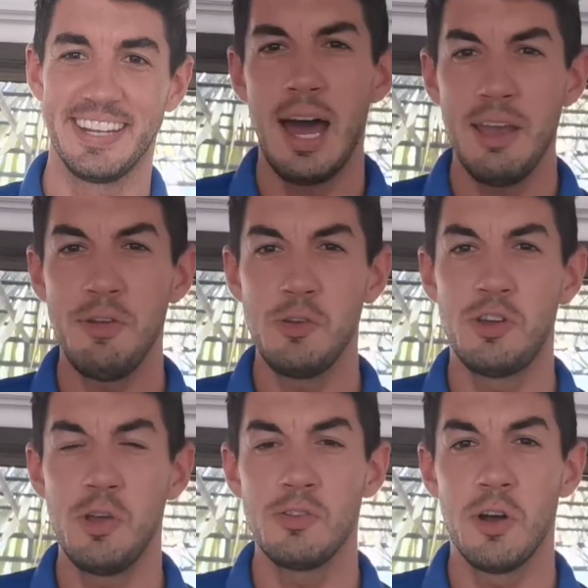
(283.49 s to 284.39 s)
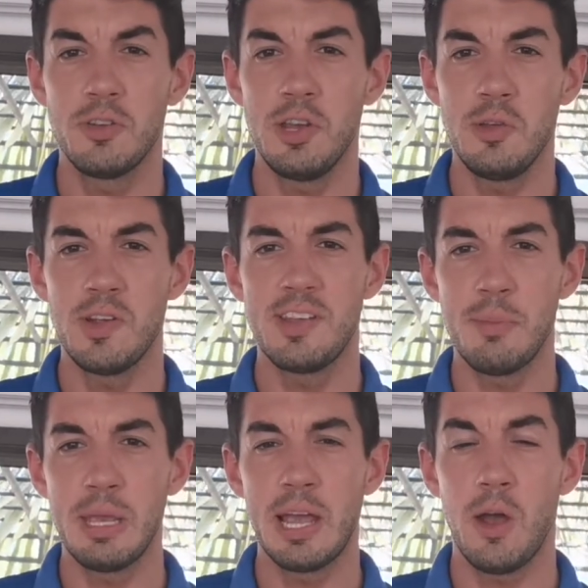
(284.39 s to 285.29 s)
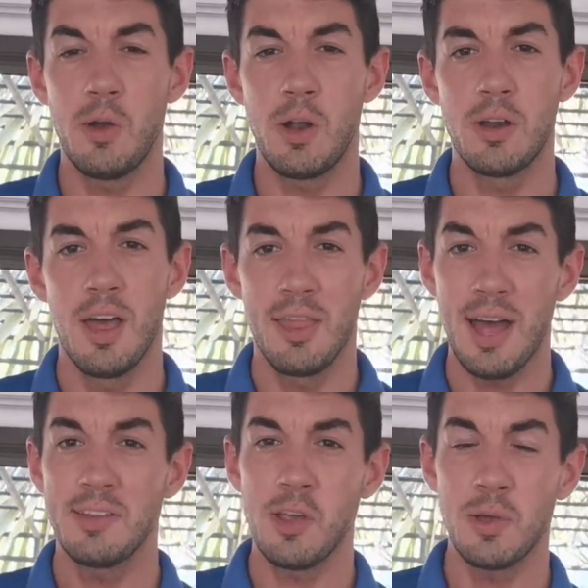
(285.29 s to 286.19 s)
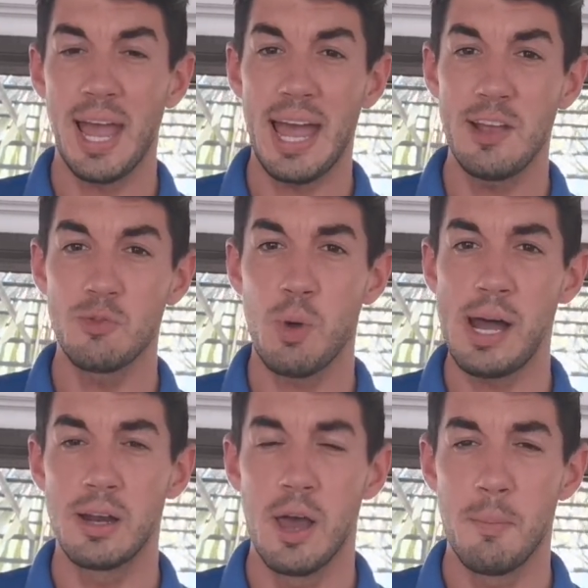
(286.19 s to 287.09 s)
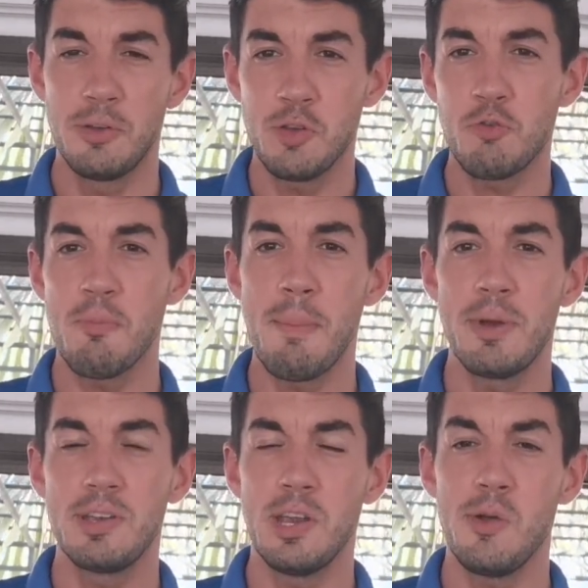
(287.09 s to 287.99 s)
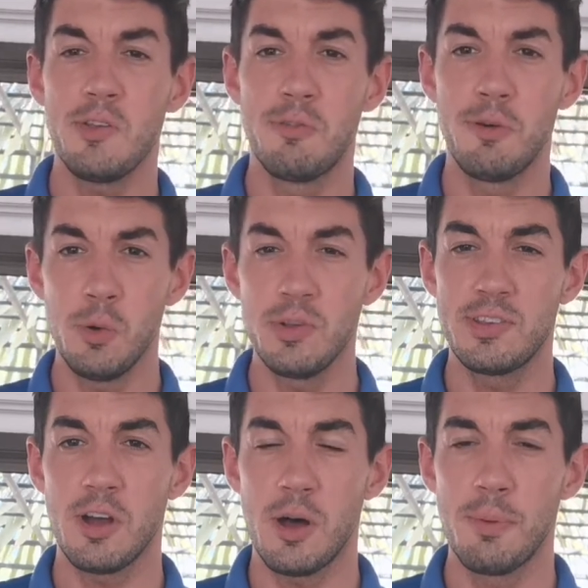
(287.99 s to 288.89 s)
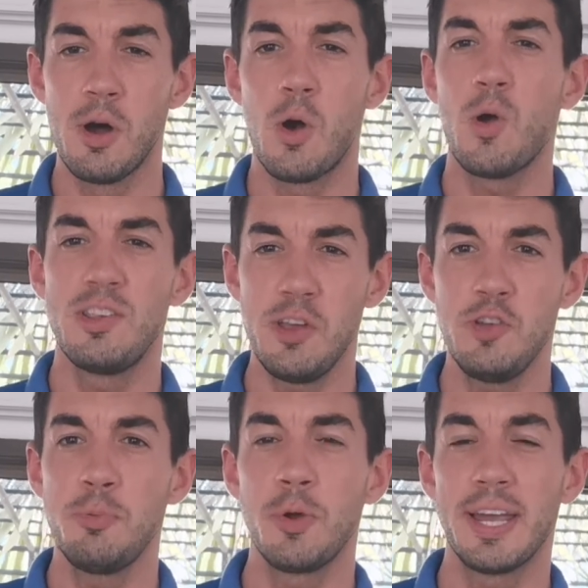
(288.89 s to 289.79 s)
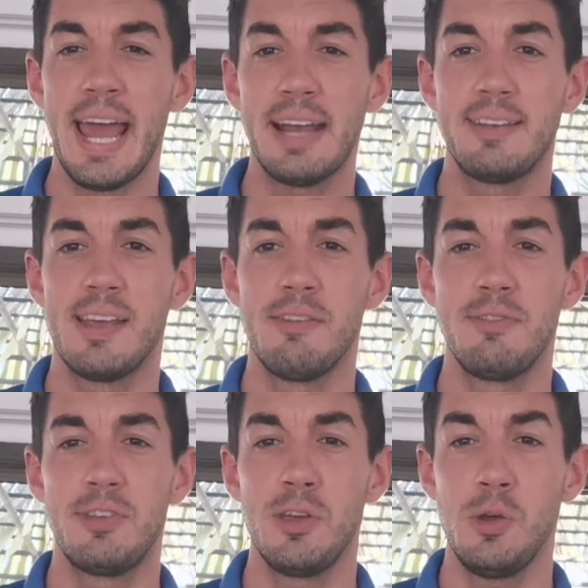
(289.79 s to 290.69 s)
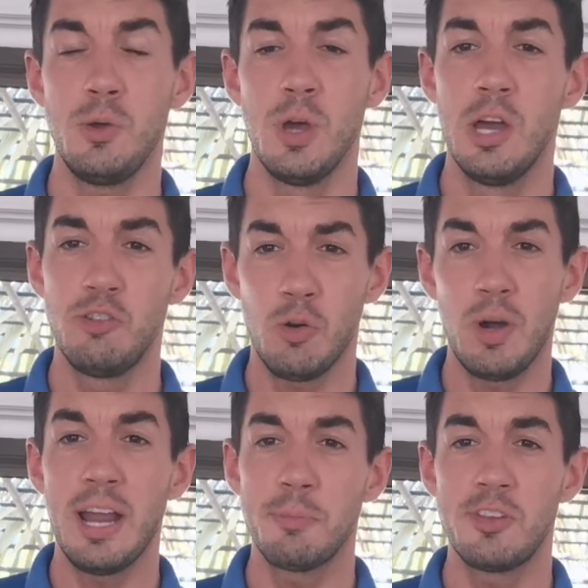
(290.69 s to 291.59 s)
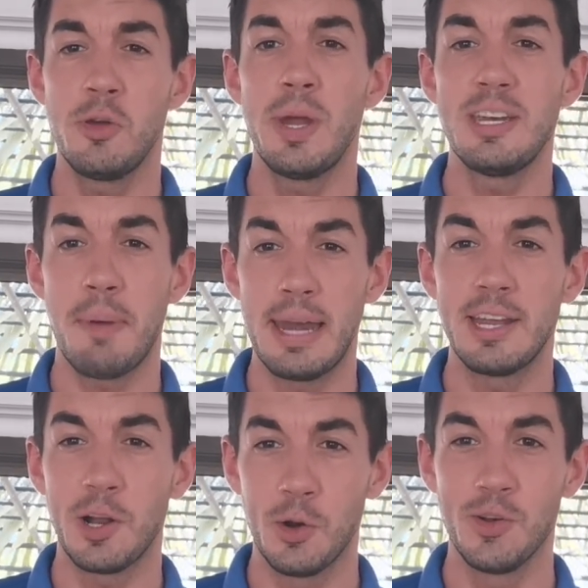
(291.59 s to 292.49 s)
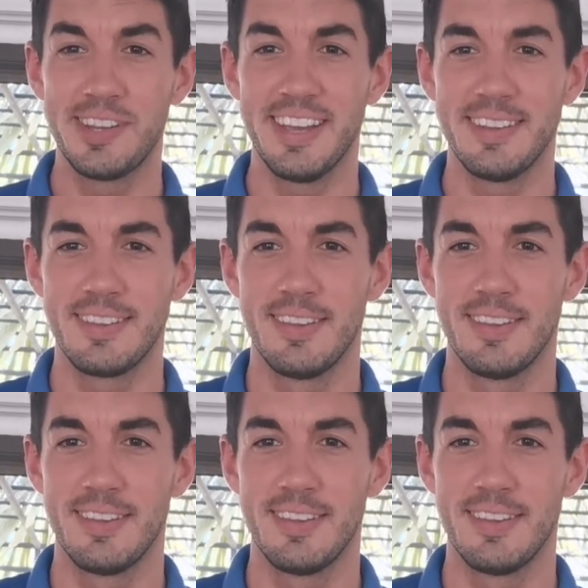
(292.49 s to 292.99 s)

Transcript: And if you choose not to use a semicolon, that's okay as well. But just remember to use a full stop or a suitable connective to join up 2 independent clauses.